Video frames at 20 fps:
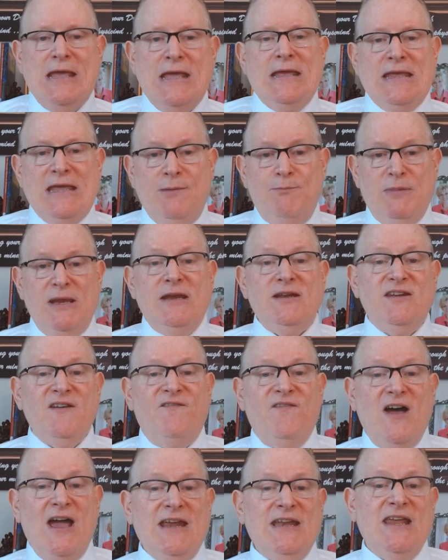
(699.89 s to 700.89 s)
it being
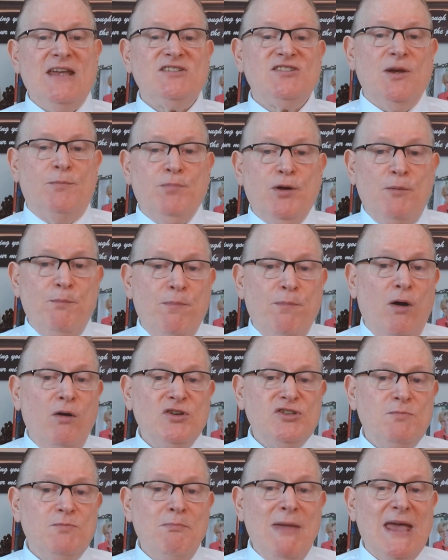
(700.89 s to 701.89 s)
defined as a
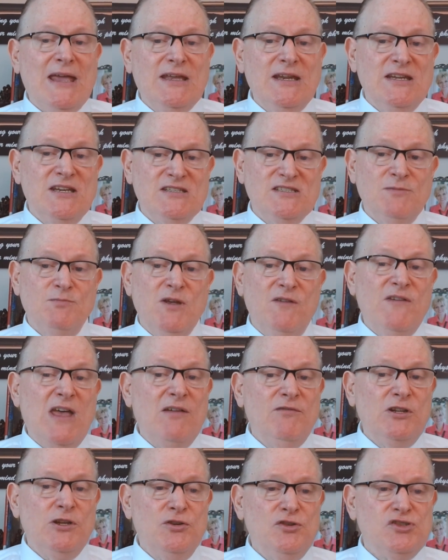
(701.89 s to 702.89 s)
proposed mechanism of
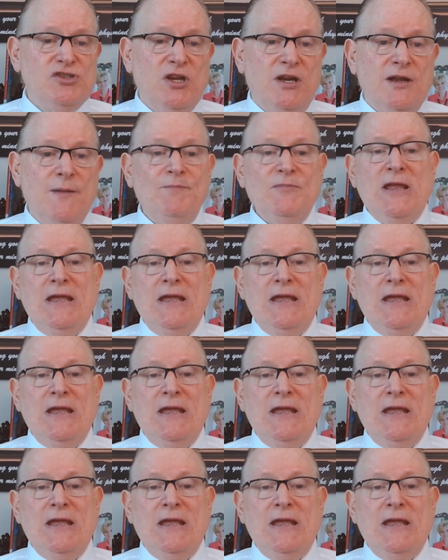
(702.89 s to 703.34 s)
evolution